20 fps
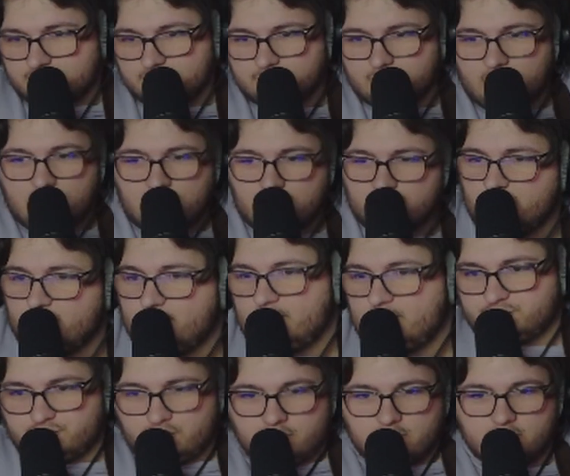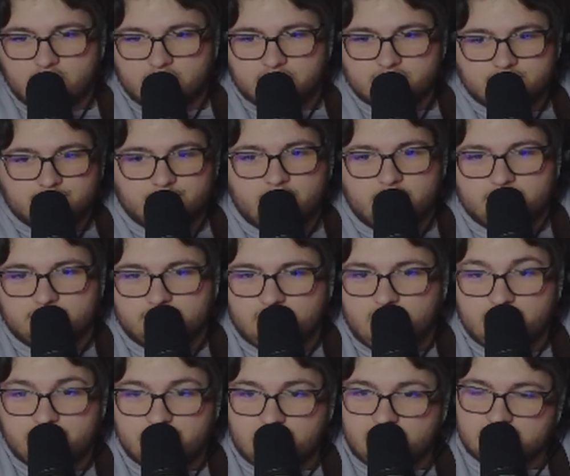I don't know about y'all, but I
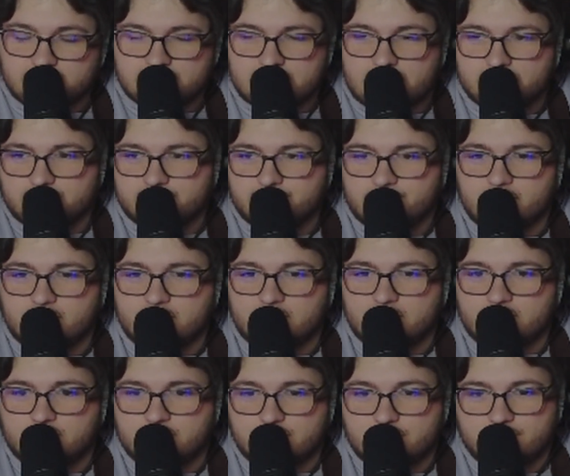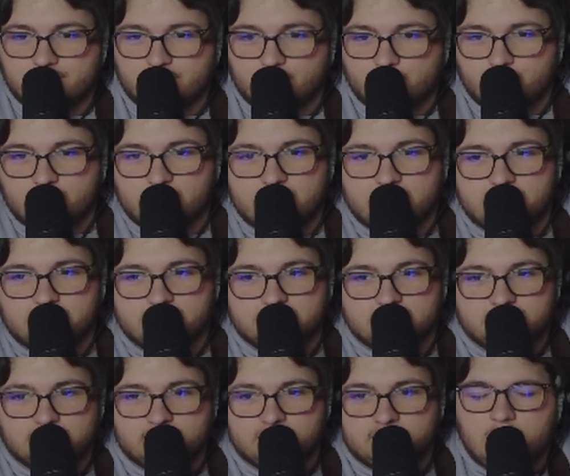think it sounds very good for what it is.
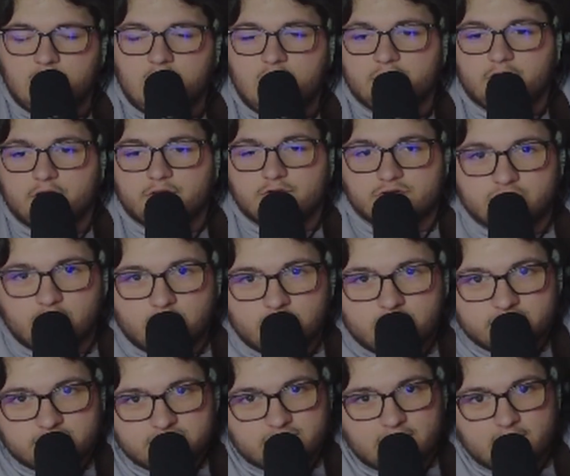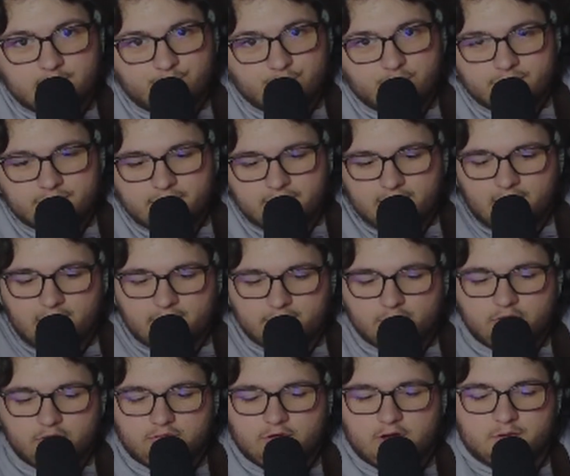Another song example that I know a
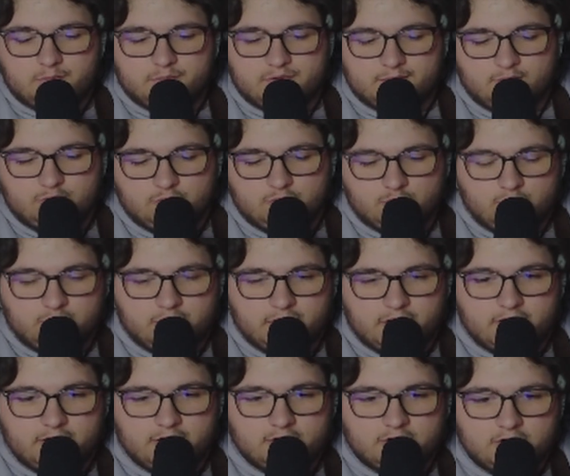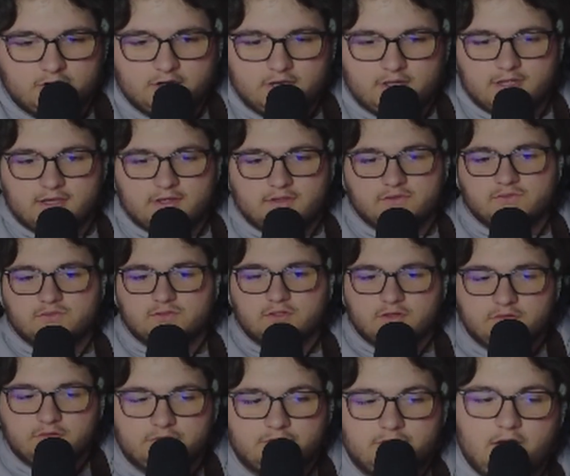lot of people would want to hear is
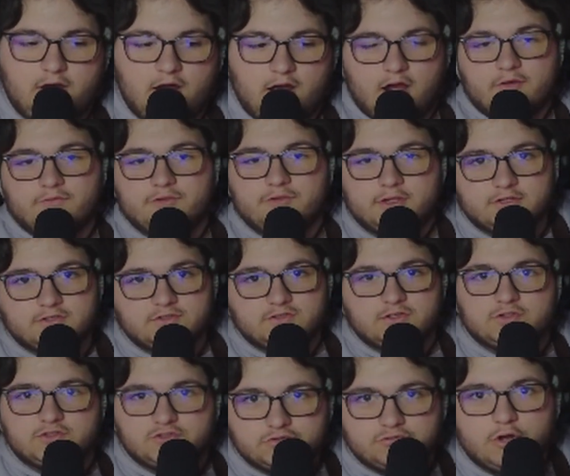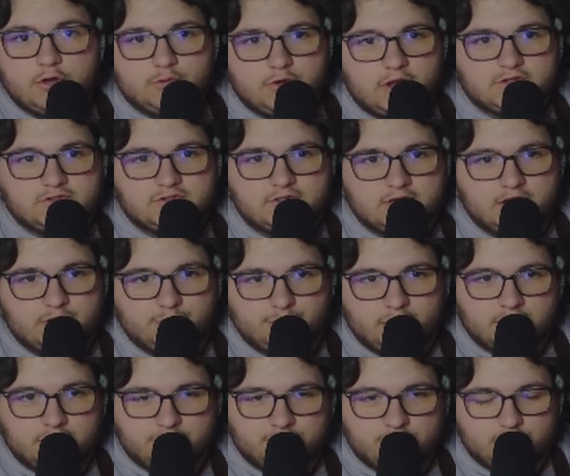the obvious Slow Dancing in a
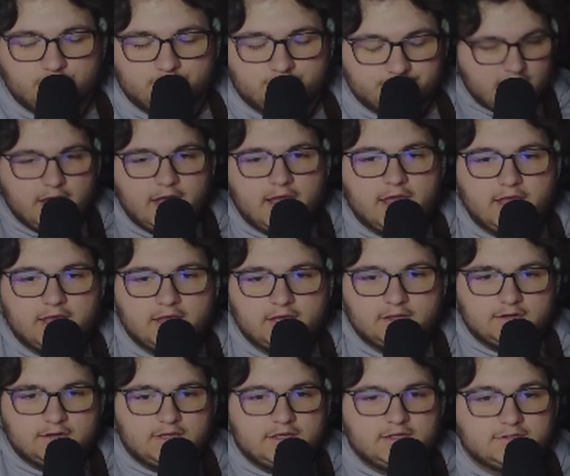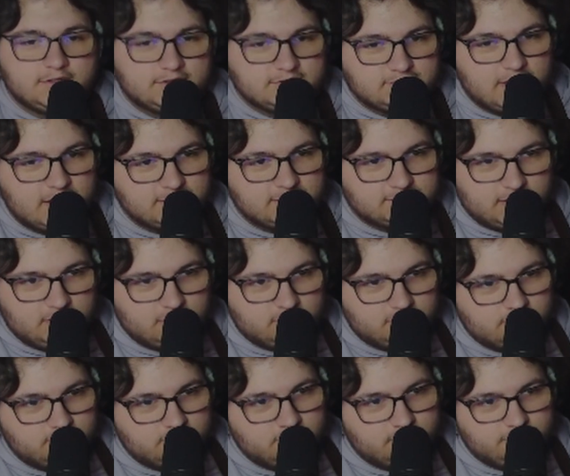Burning Room. And it does that
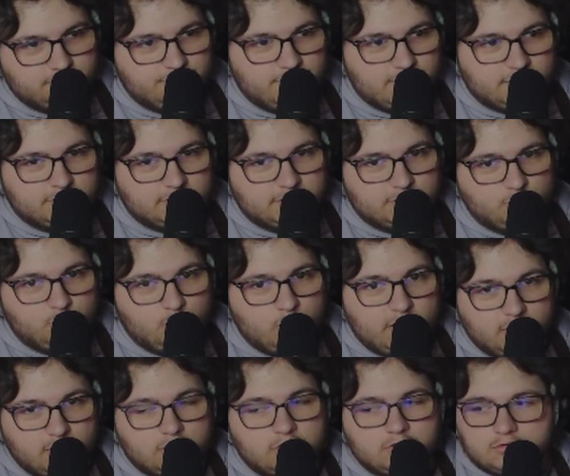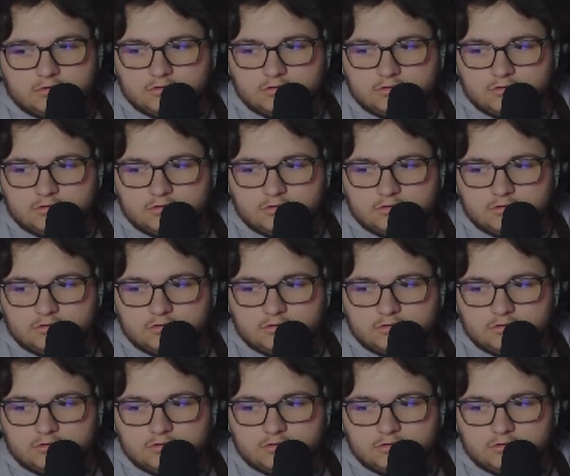sound very well.